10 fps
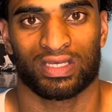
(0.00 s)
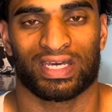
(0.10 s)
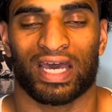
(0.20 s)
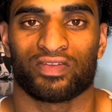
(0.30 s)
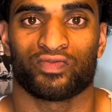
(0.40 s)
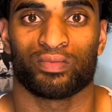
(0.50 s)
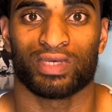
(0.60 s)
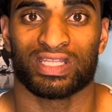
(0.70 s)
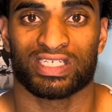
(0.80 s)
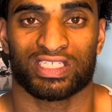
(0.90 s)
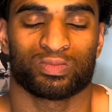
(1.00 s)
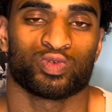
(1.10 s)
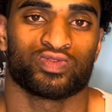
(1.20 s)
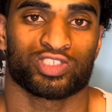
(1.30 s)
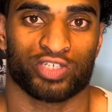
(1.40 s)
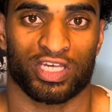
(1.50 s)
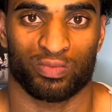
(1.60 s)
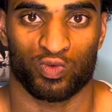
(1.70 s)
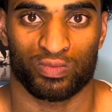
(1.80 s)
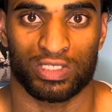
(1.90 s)
And for me, this is more of a strength
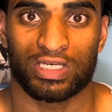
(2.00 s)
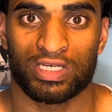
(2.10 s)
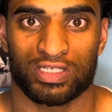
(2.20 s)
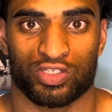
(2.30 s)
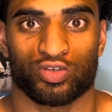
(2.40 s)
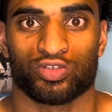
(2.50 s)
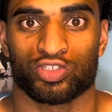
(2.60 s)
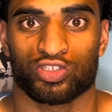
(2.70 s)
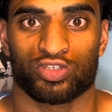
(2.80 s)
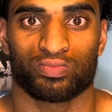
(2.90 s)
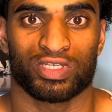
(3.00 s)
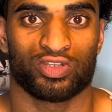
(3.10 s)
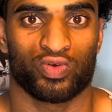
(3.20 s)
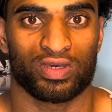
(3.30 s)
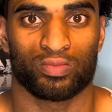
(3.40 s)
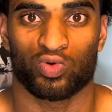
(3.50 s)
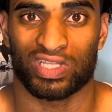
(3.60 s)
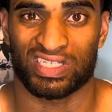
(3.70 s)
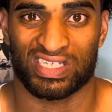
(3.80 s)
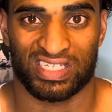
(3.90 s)
movement. So you shouldn't be doing more
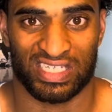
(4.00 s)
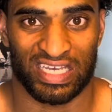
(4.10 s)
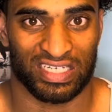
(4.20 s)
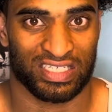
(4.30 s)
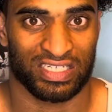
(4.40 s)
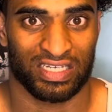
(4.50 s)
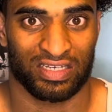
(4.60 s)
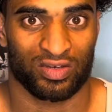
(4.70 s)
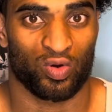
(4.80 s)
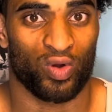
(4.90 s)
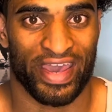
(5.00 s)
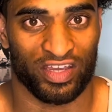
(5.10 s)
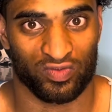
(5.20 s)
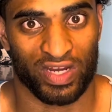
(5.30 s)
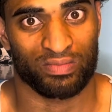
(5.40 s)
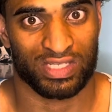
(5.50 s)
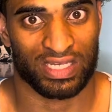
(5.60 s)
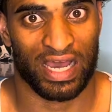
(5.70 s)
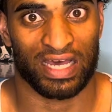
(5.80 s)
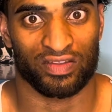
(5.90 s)
than 6 or 8 reps
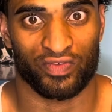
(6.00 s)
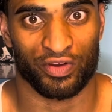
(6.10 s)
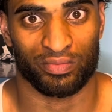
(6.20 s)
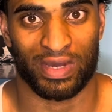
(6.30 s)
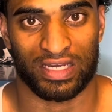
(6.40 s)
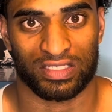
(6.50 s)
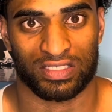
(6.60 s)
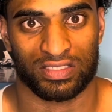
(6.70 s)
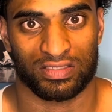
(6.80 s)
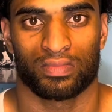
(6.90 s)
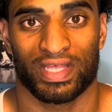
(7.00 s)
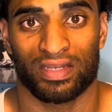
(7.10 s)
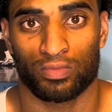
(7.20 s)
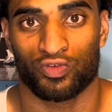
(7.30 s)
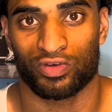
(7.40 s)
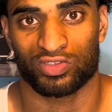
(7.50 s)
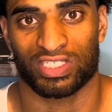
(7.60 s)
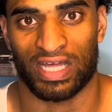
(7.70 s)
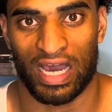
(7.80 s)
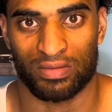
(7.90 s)
at the very max. Then moving on to
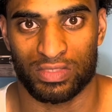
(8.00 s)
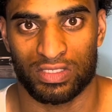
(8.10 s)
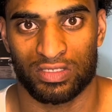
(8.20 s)
the abs.